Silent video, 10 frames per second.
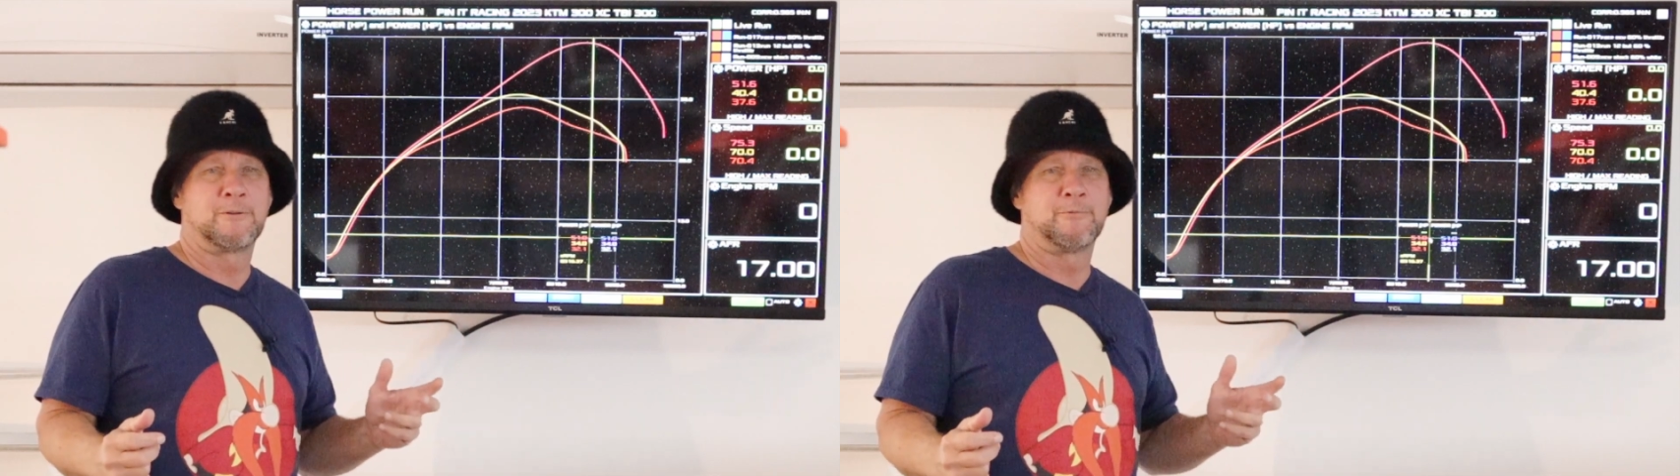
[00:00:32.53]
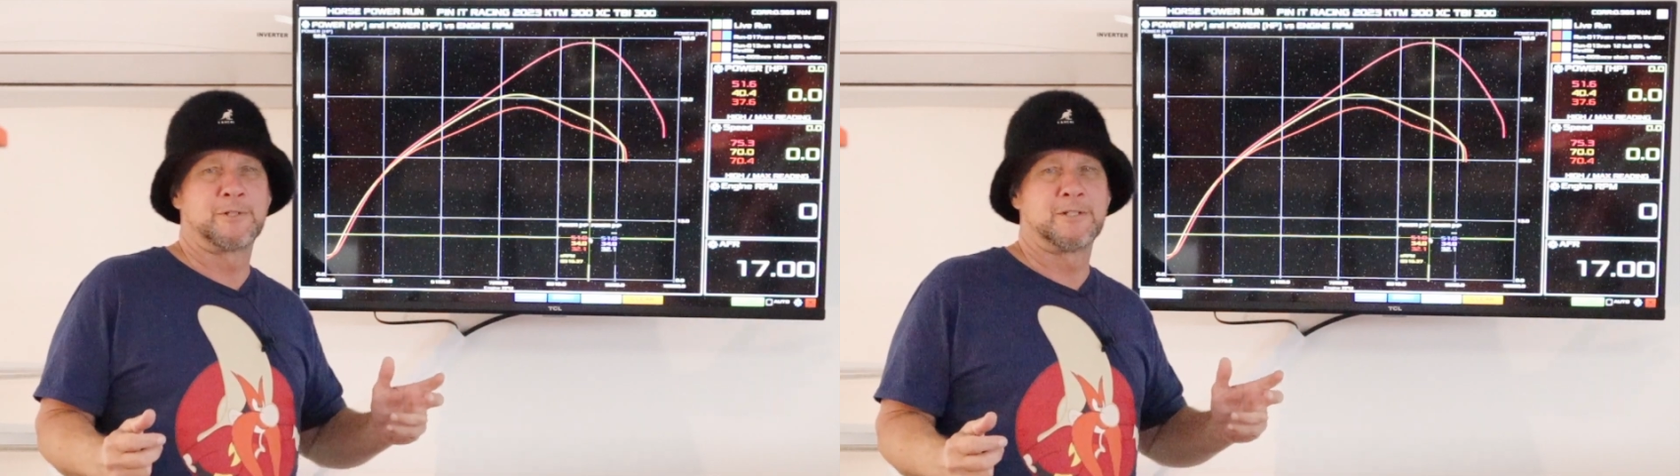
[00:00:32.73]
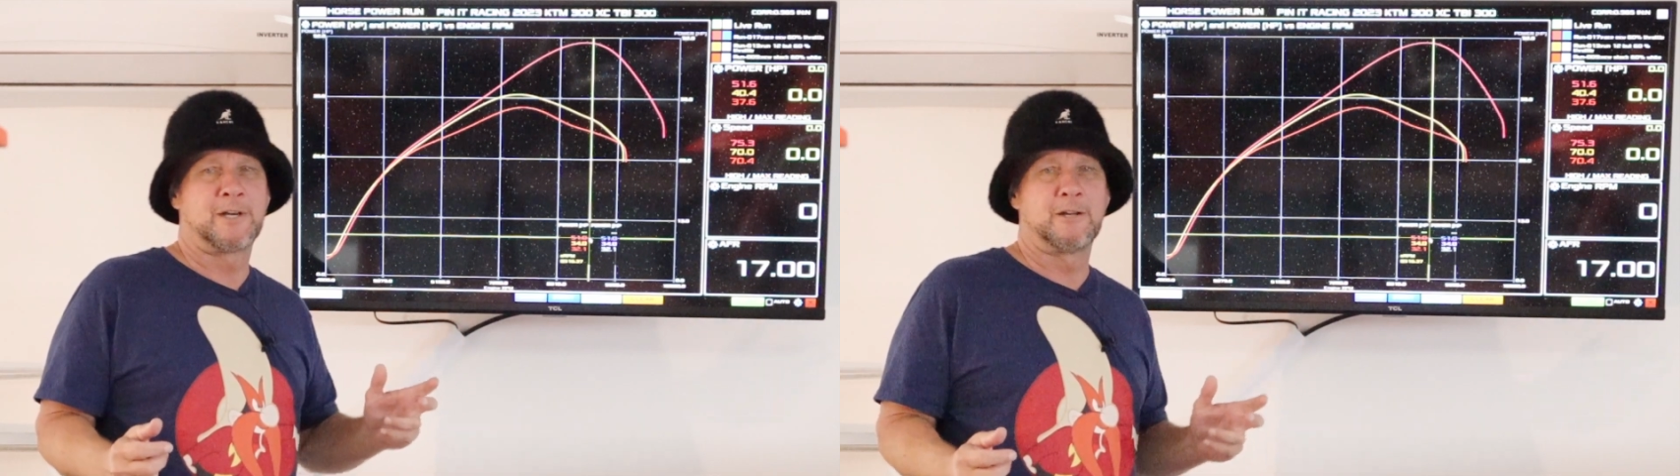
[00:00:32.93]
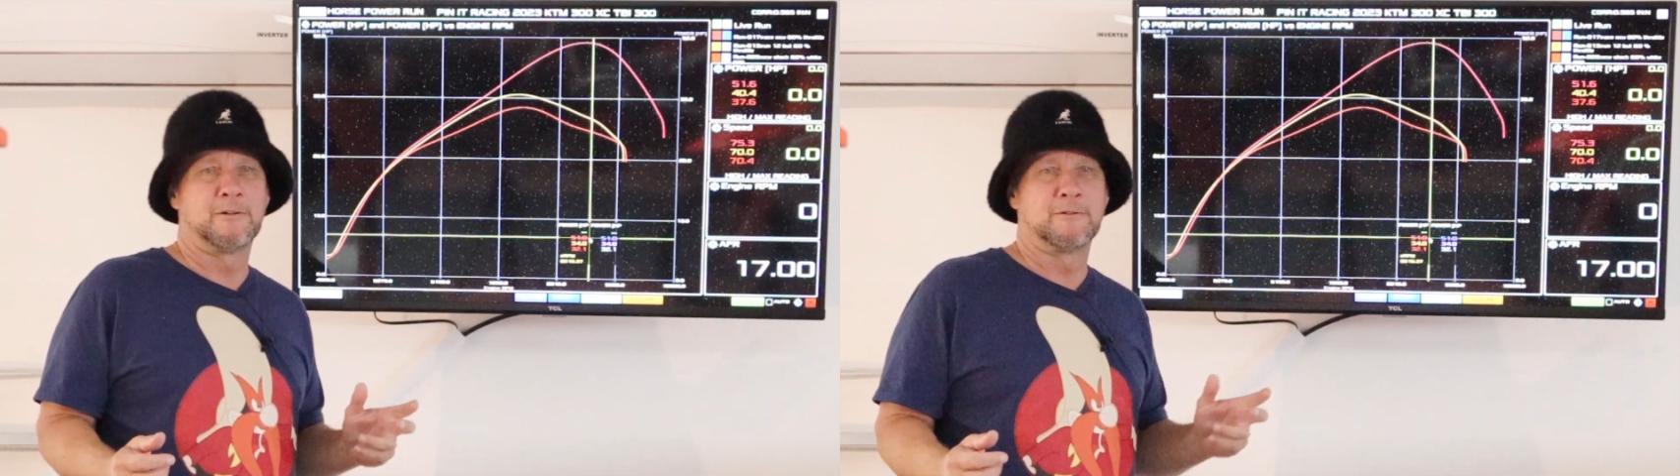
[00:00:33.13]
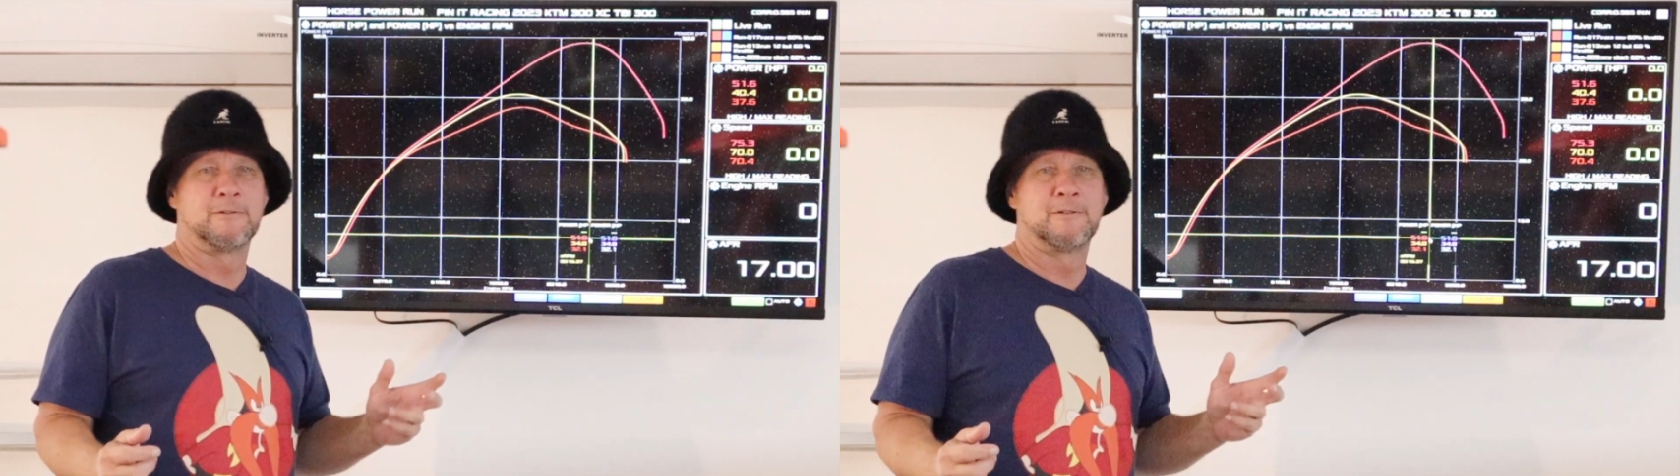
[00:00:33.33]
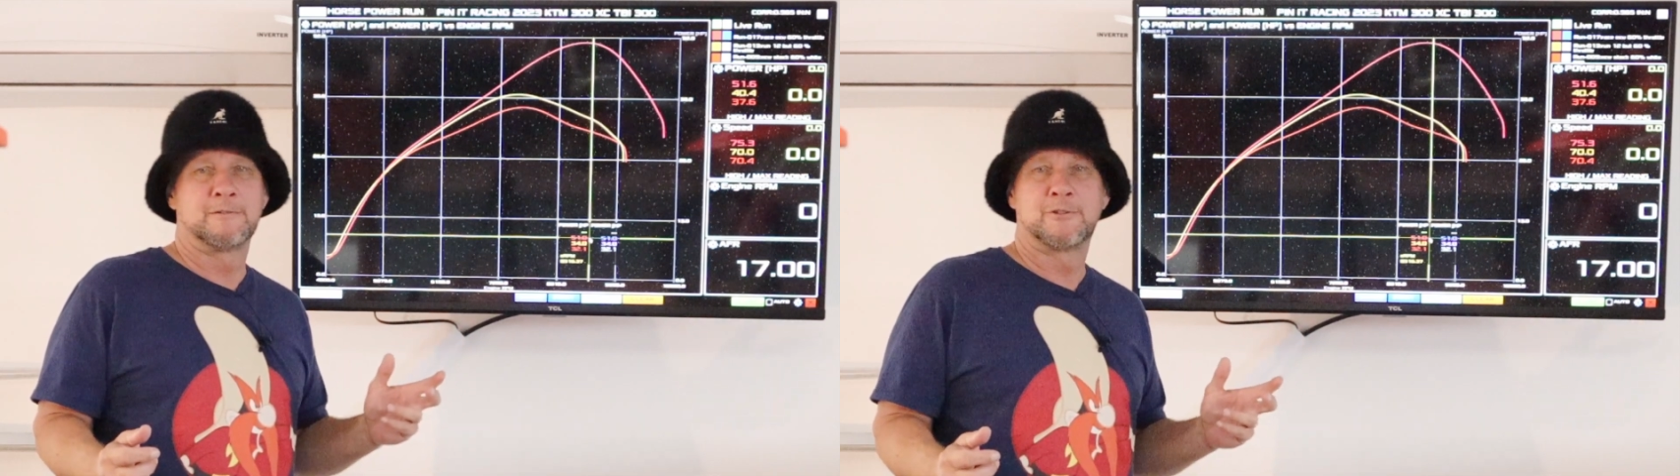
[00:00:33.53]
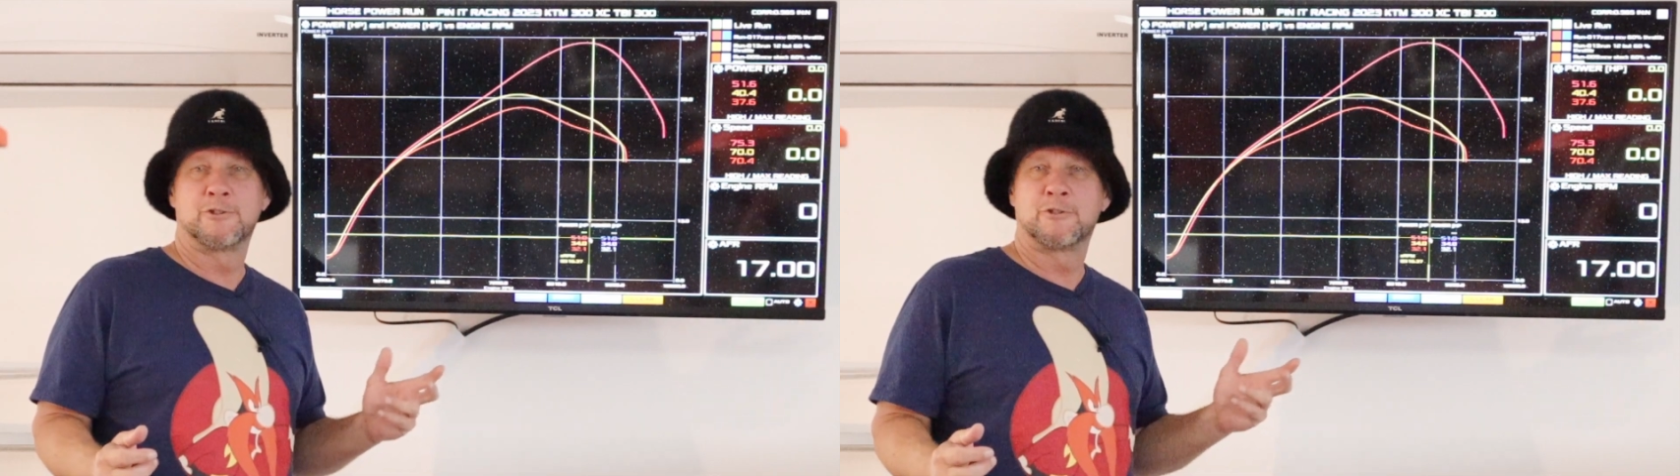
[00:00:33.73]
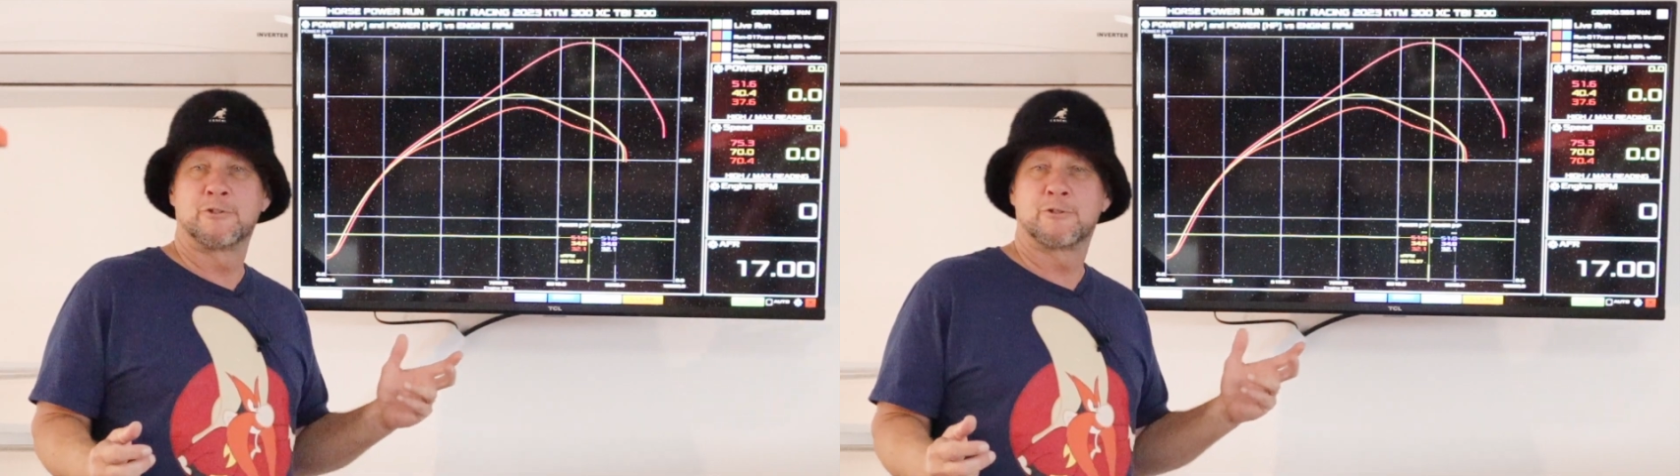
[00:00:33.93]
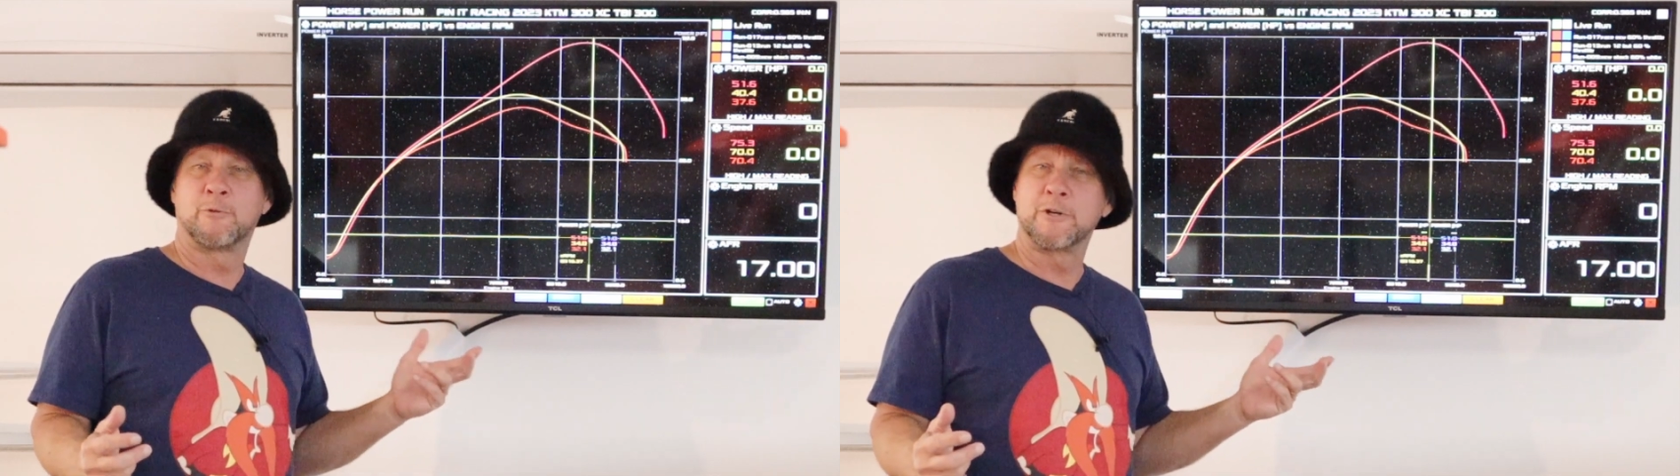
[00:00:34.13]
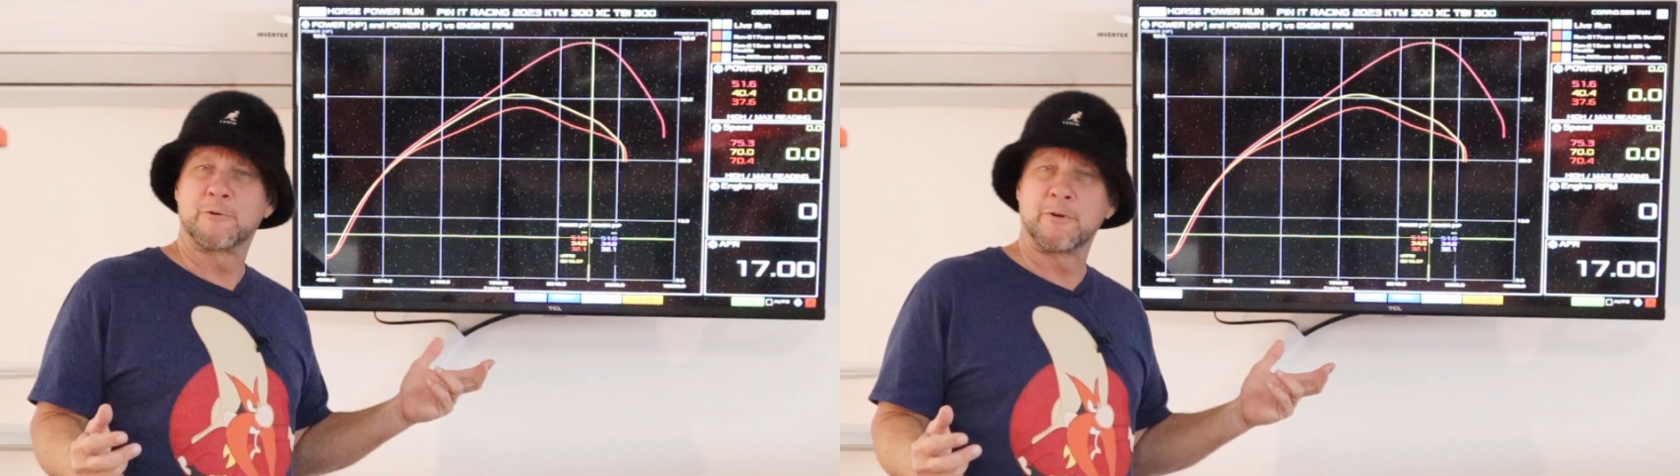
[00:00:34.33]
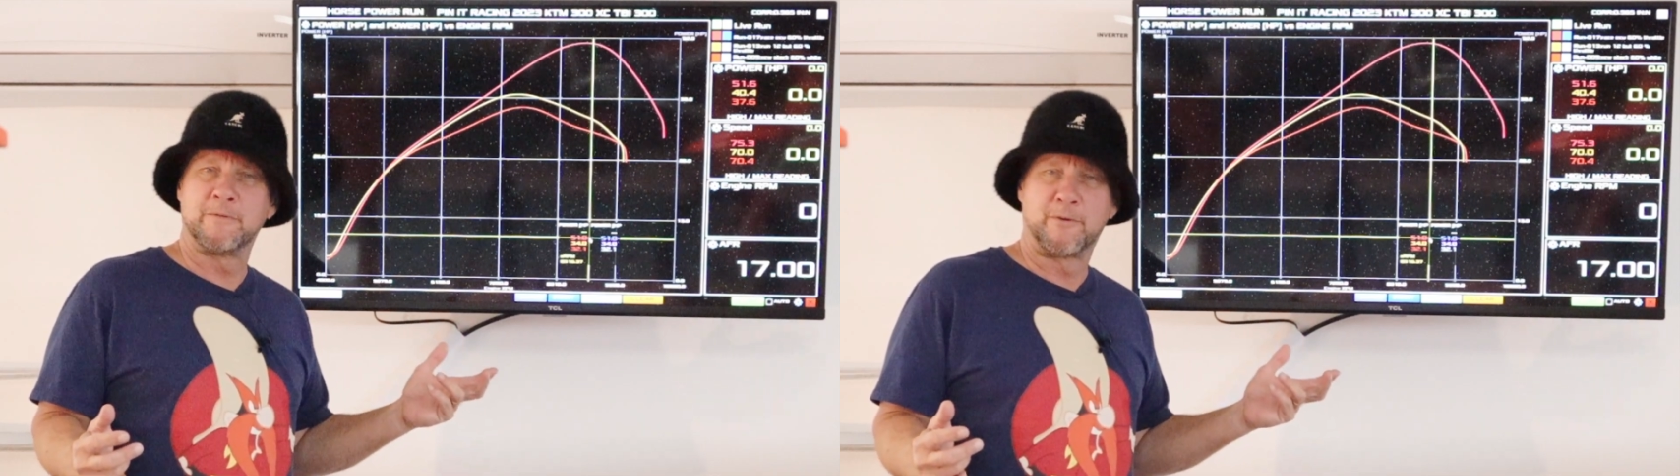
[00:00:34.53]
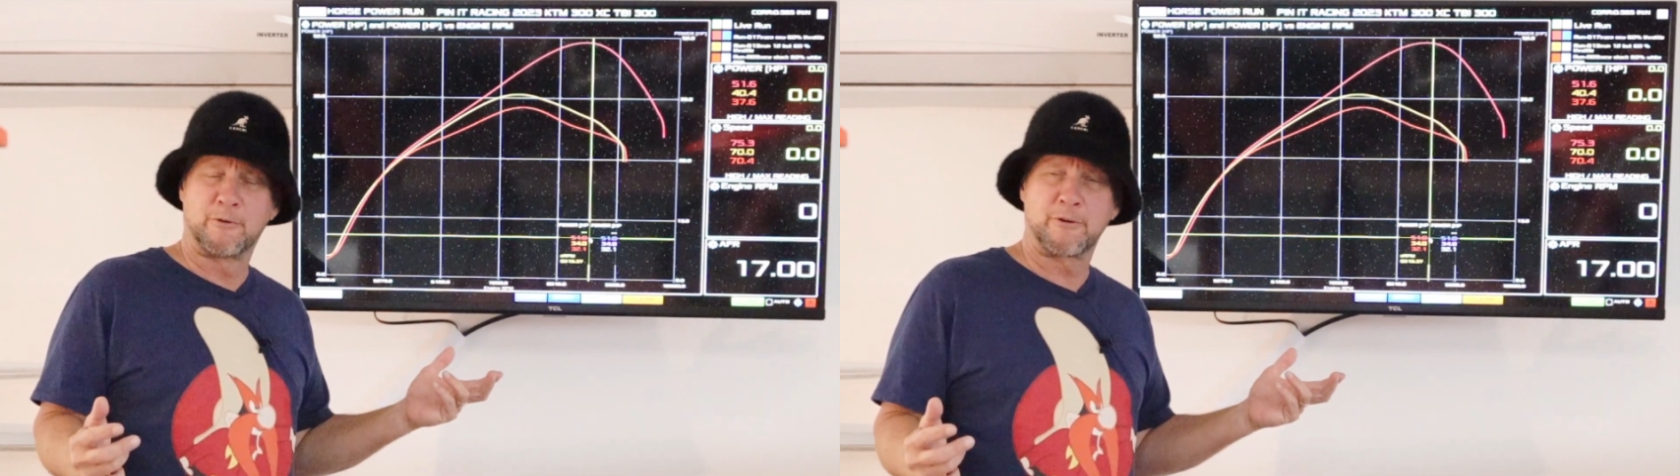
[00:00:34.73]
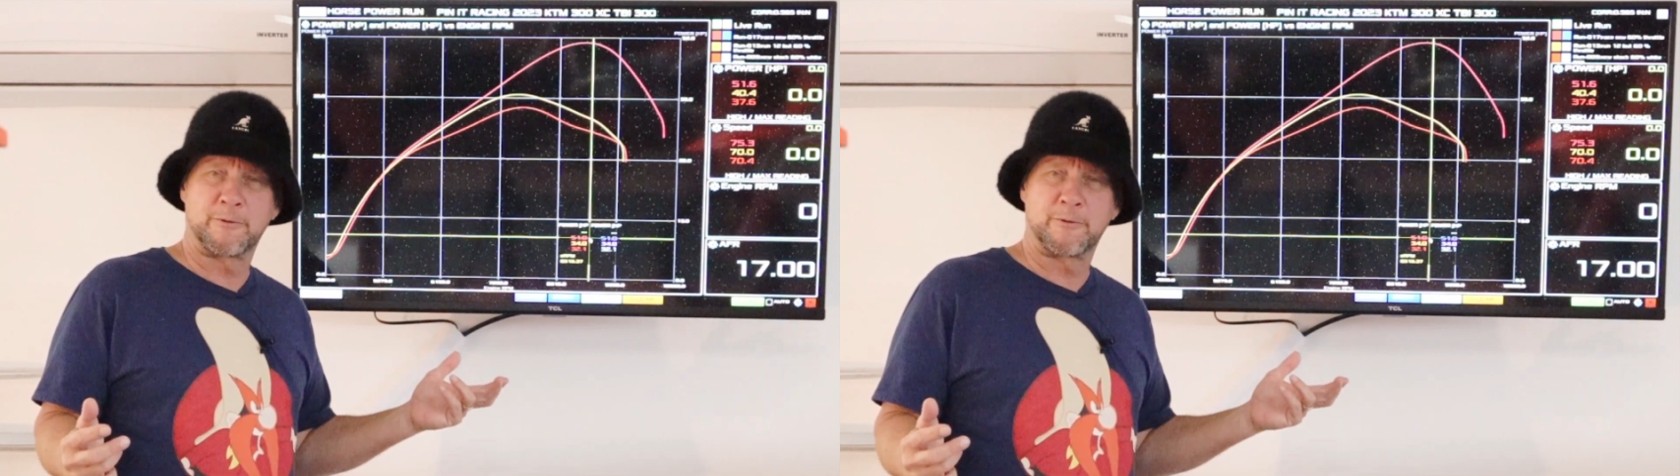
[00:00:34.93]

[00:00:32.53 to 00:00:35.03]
It was entitled 2024